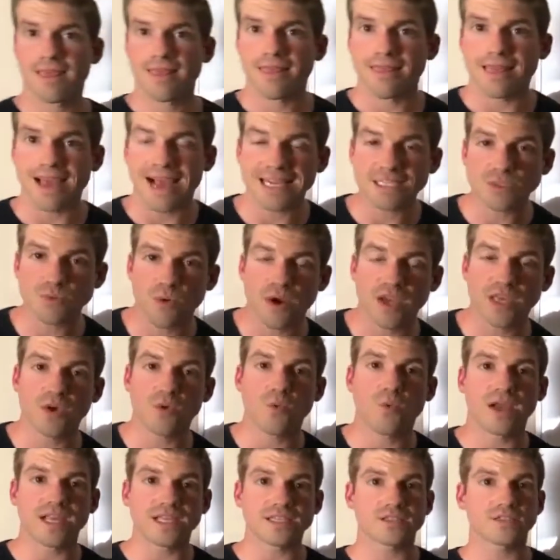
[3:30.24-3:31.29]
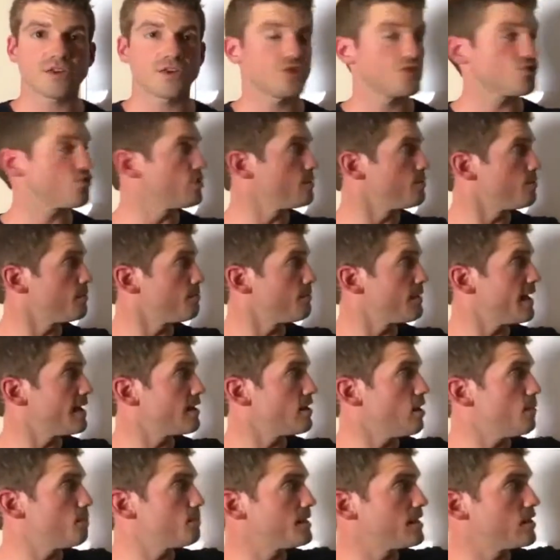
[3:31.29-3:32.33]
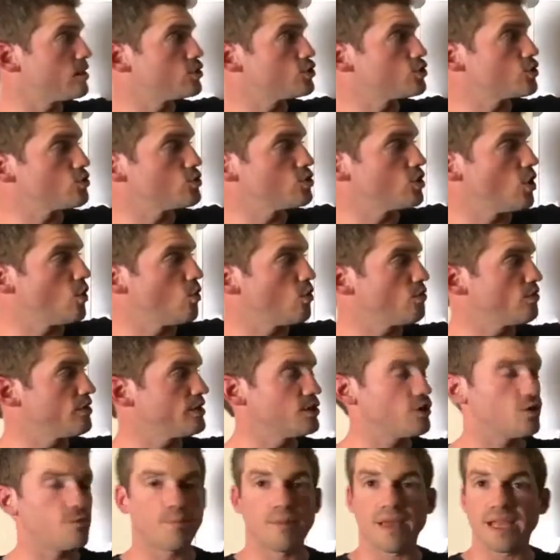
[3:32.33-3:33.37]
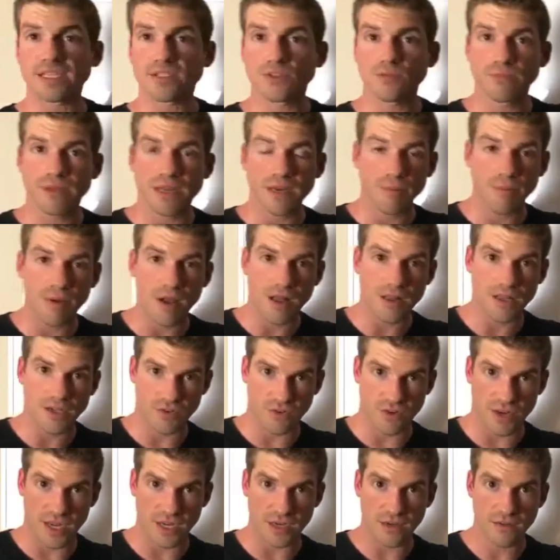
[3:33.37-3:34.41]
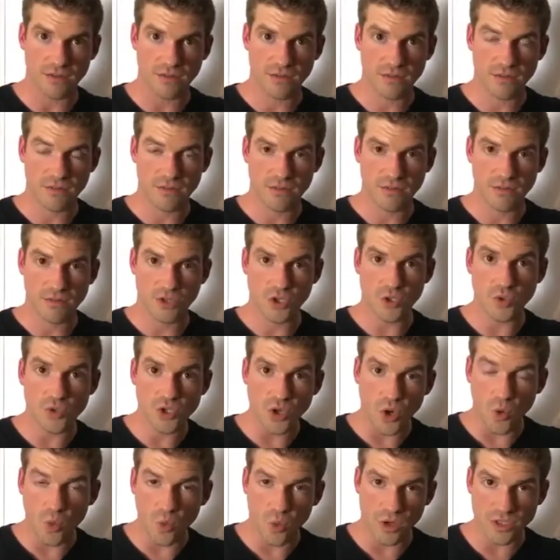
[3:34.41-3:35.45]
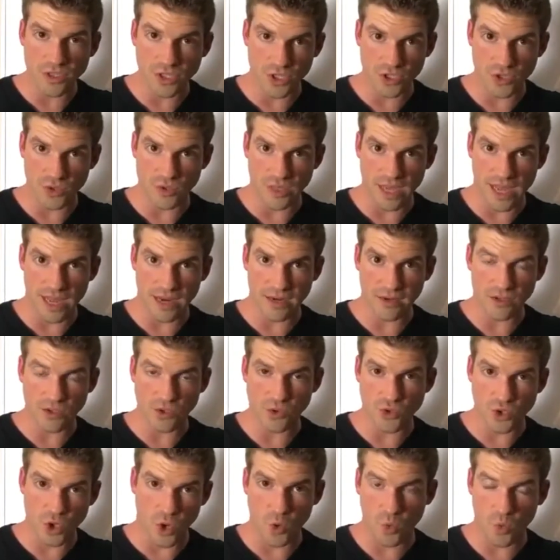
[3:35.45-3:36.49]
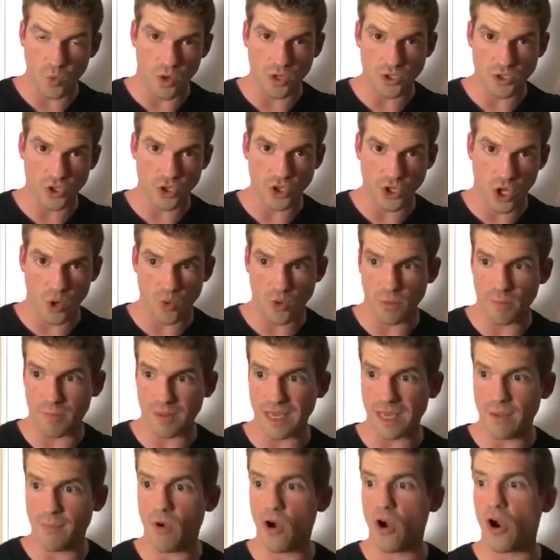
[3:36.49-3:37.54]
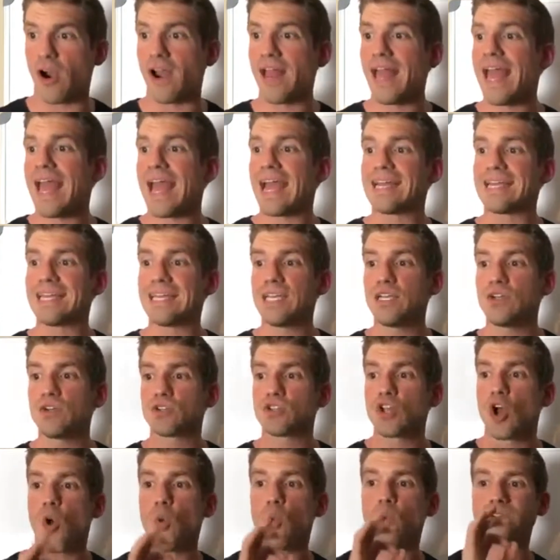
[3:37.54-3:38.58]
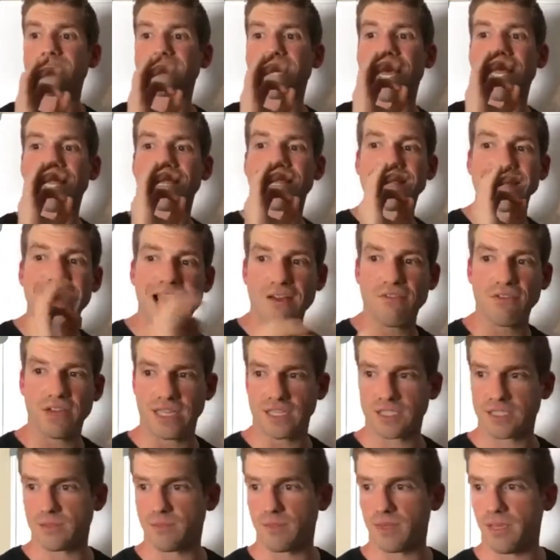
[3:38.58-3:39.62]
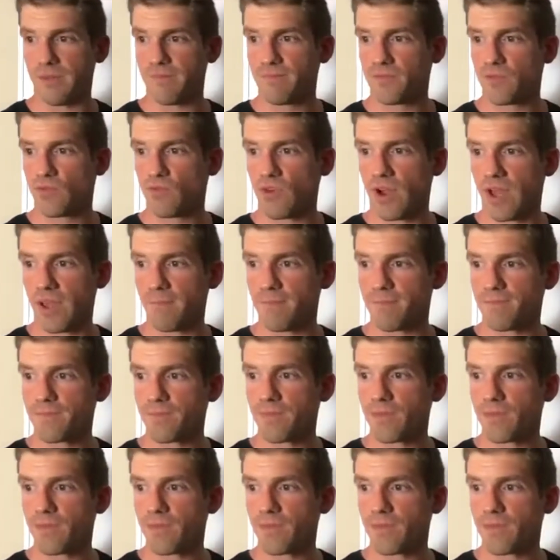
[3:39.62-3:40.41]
That's why your weight starts creeping back up because you're lowering your basal metabolic rate. You don't want to do that. You don't want to lower BMR. And here's what's hilarious to me, right?